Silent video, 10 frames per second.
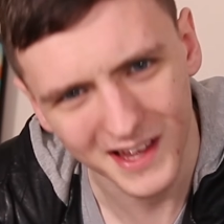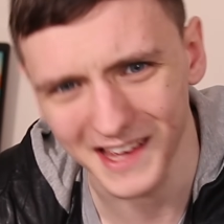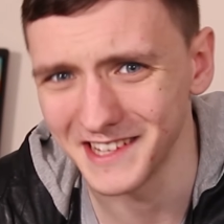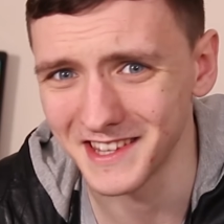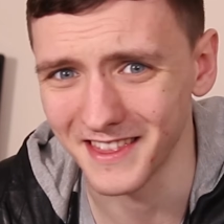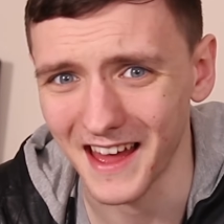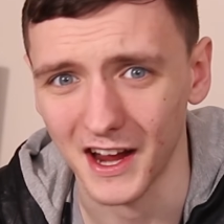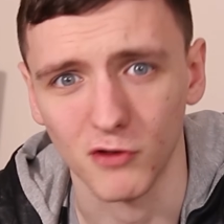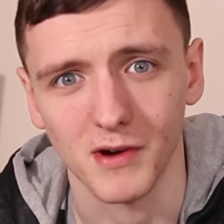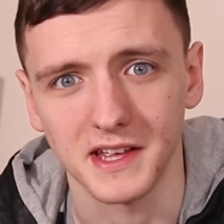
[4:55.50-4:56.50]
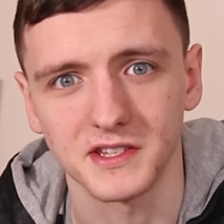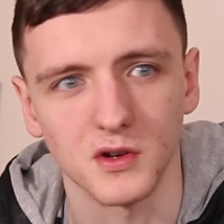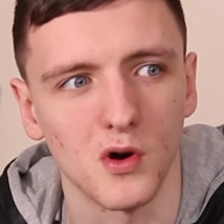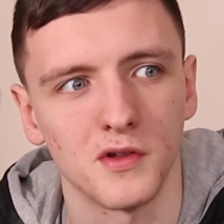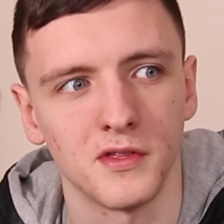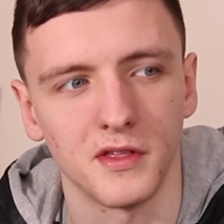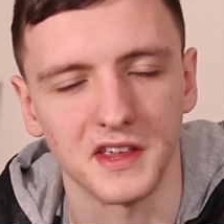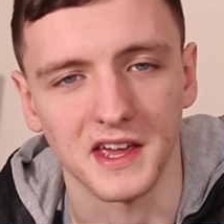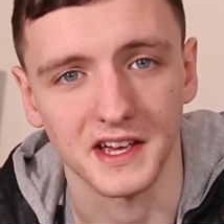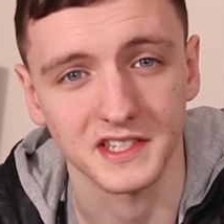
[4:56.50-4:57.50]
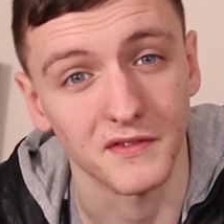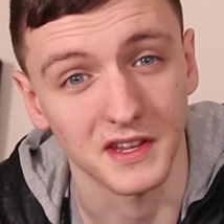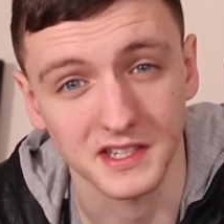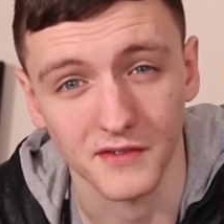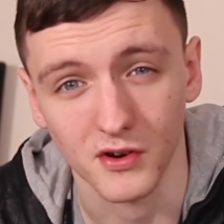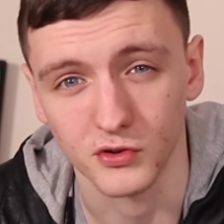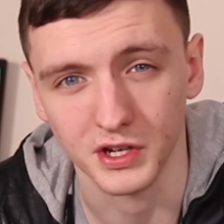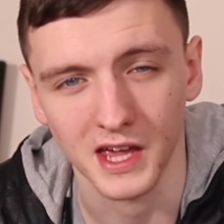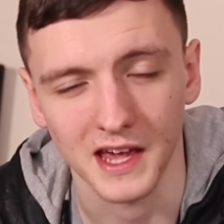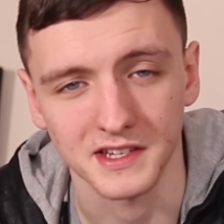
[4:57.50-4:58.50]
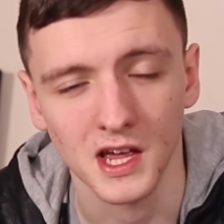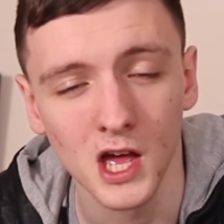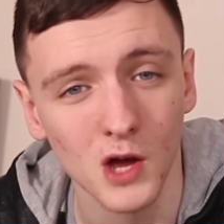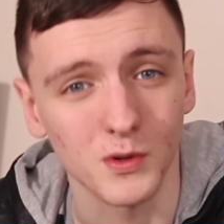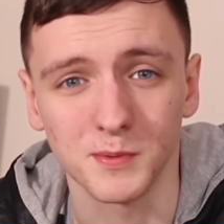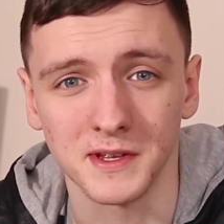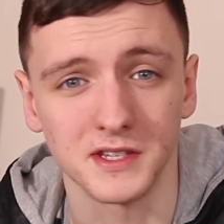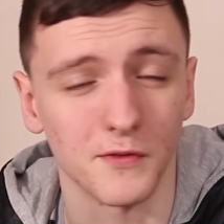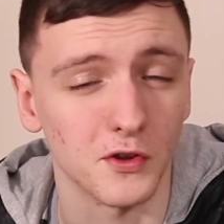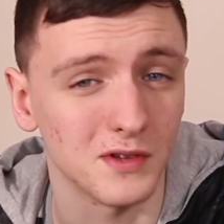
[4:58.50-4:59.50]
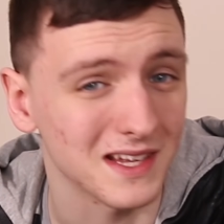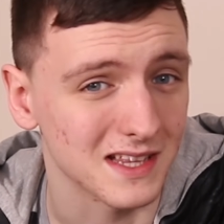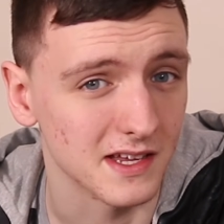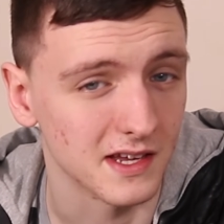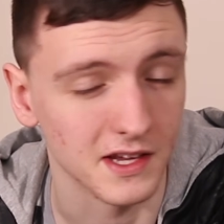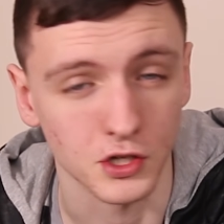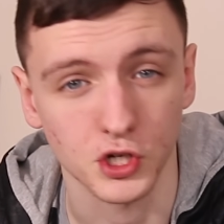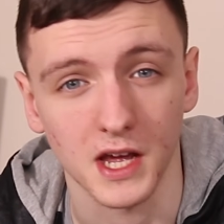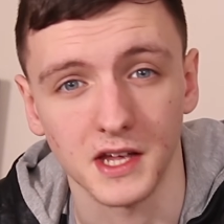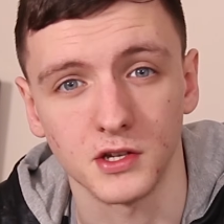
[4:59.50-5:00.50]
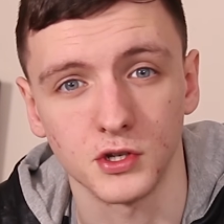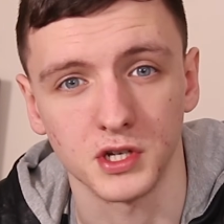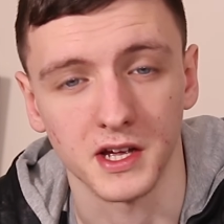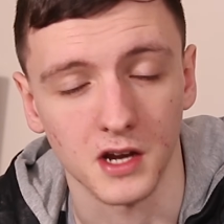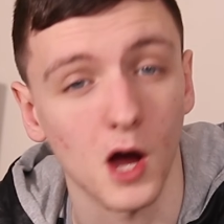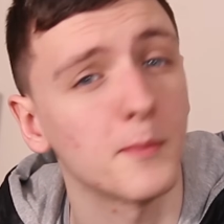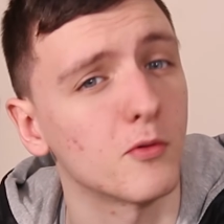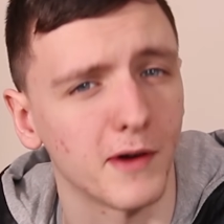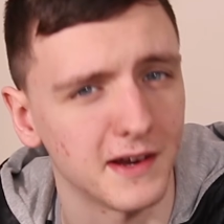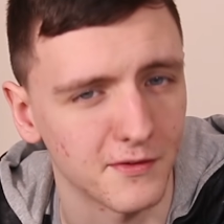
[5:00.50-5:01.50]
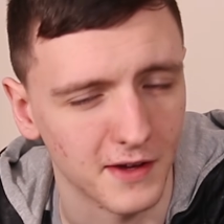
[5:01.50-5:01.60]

isn't that great on the 7700Ks, which means if you delid it and change and upgrade